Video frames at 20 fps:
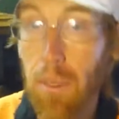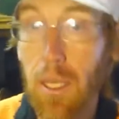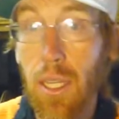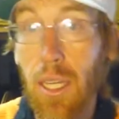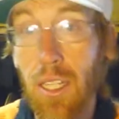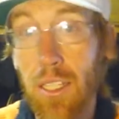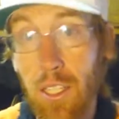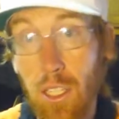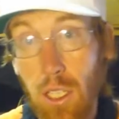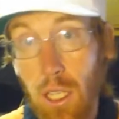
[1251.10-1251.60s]

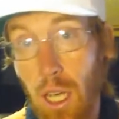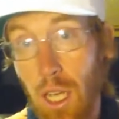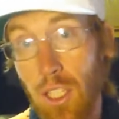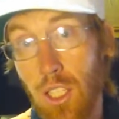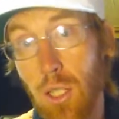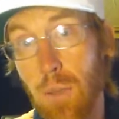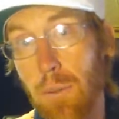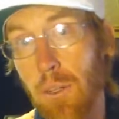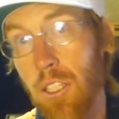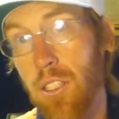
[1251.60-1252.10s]
Because
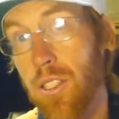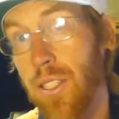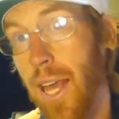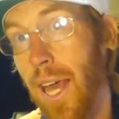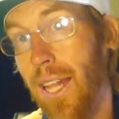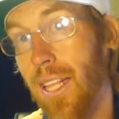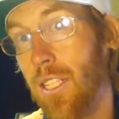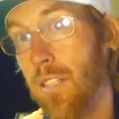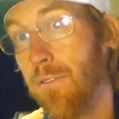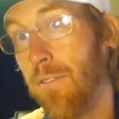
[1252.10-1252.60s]
customer
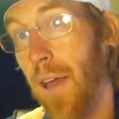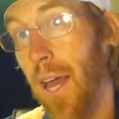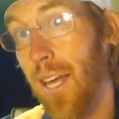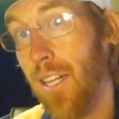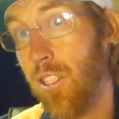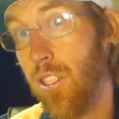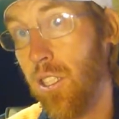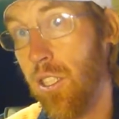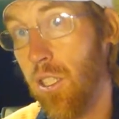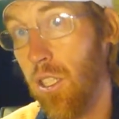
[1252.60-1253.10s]

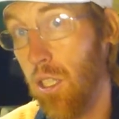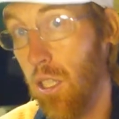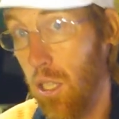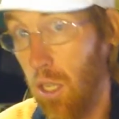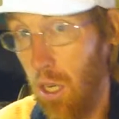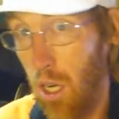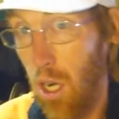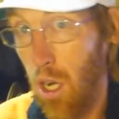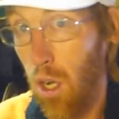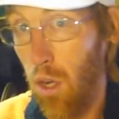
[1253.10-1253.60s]
satisfaction
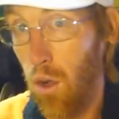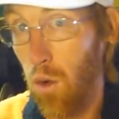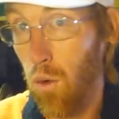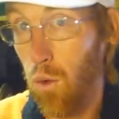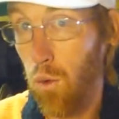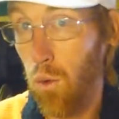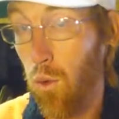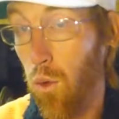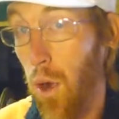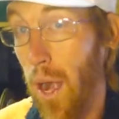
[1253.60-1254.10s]

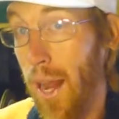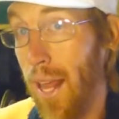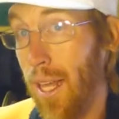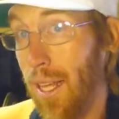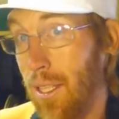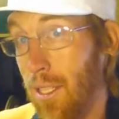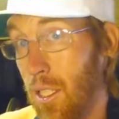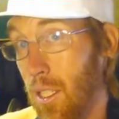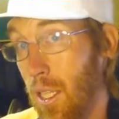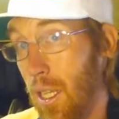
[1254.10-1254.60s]

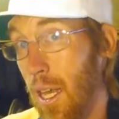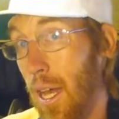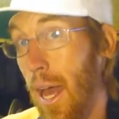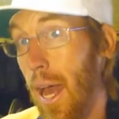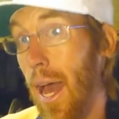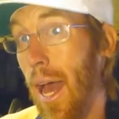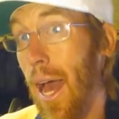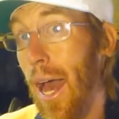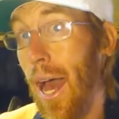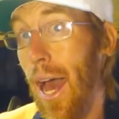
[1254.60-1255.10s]
ranks
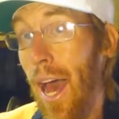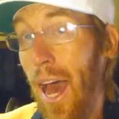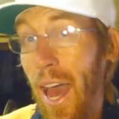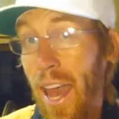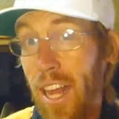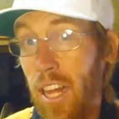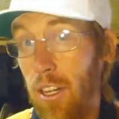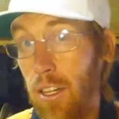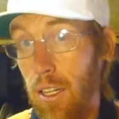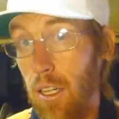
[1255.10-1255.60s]

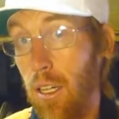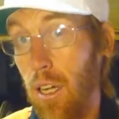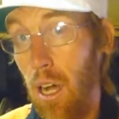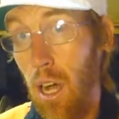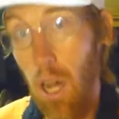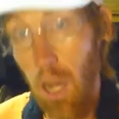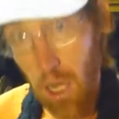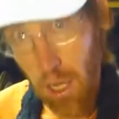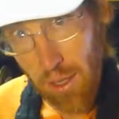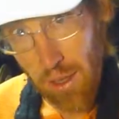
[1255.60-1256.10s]
higher
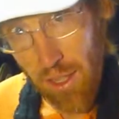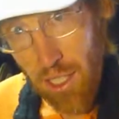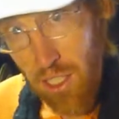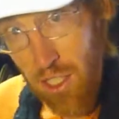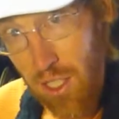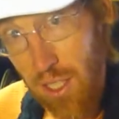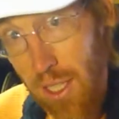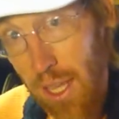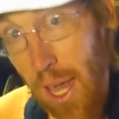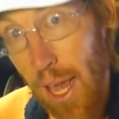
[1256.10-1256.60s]
on
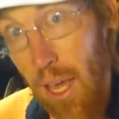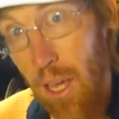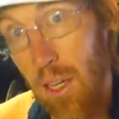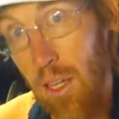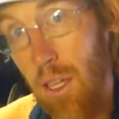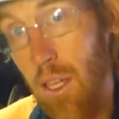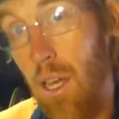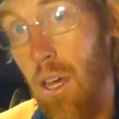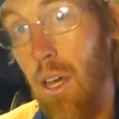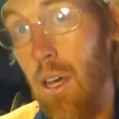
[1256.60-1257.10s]
the
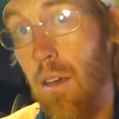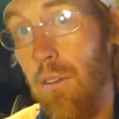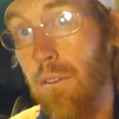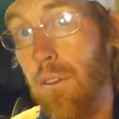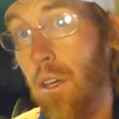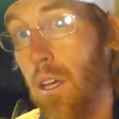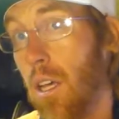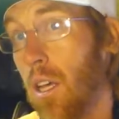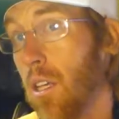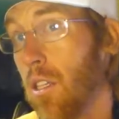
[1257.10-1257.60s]
scale
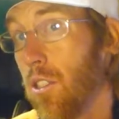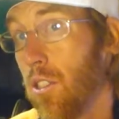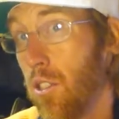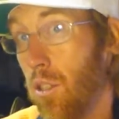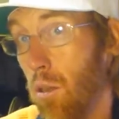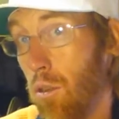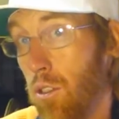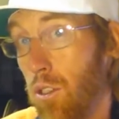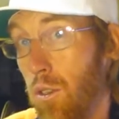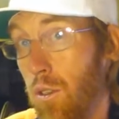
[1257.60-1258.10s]
of
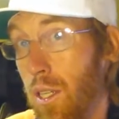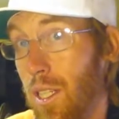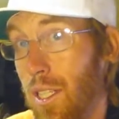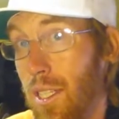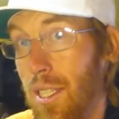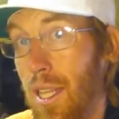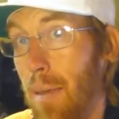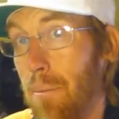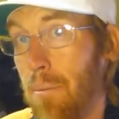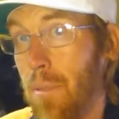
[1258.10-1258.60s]
social
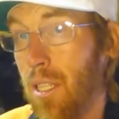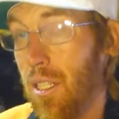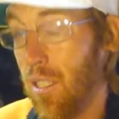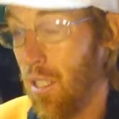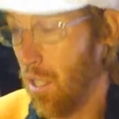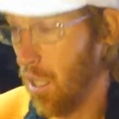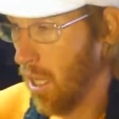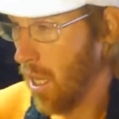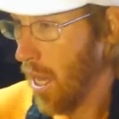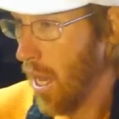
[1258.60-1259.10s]

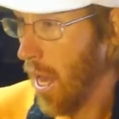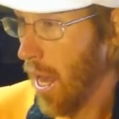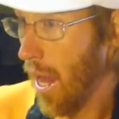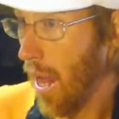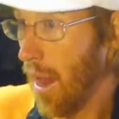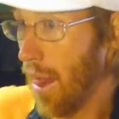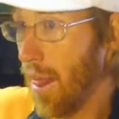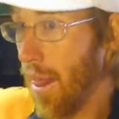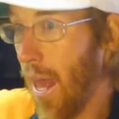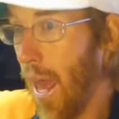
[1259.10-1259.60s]
acceptance
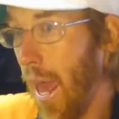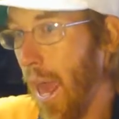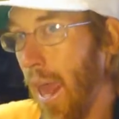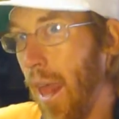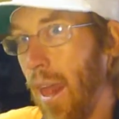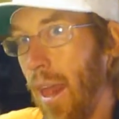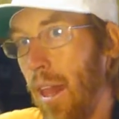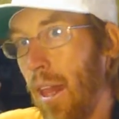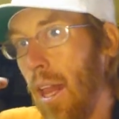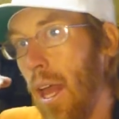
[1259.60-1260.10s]

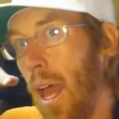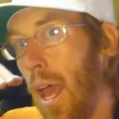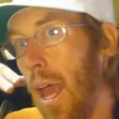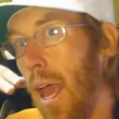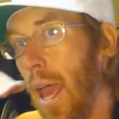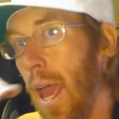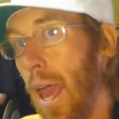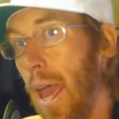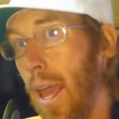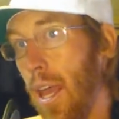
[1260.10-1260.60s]
than
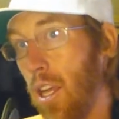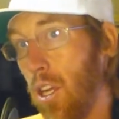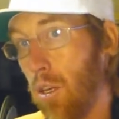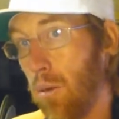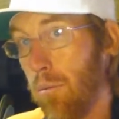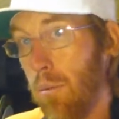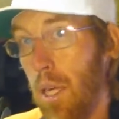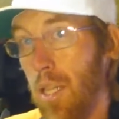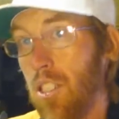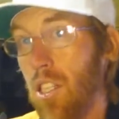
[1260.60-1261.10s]
a
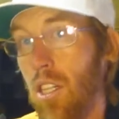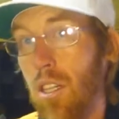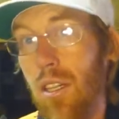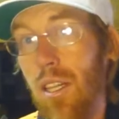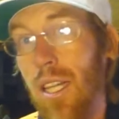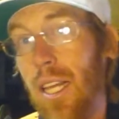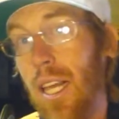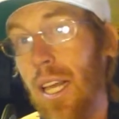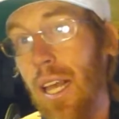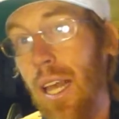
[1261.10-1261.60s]

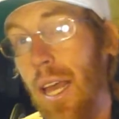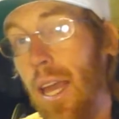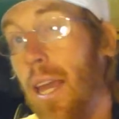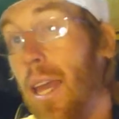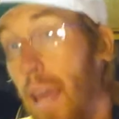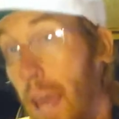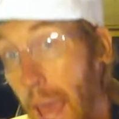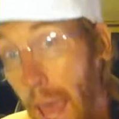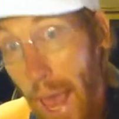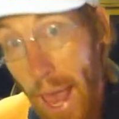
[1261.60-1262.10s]
curmudgeonly,
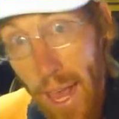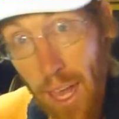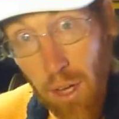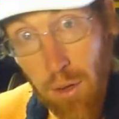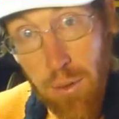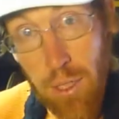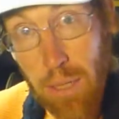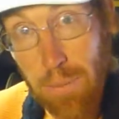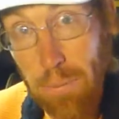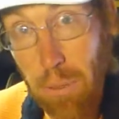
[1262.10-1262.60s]

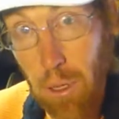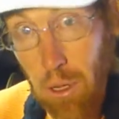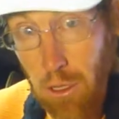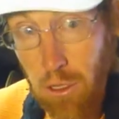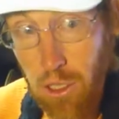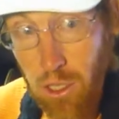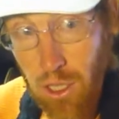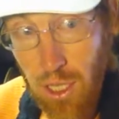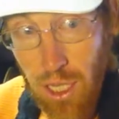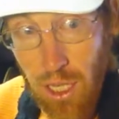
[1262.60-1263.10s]
angry
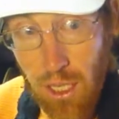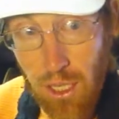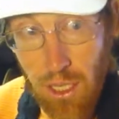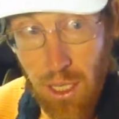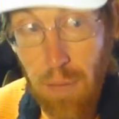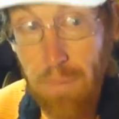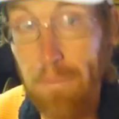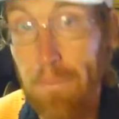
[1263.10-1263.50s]
person's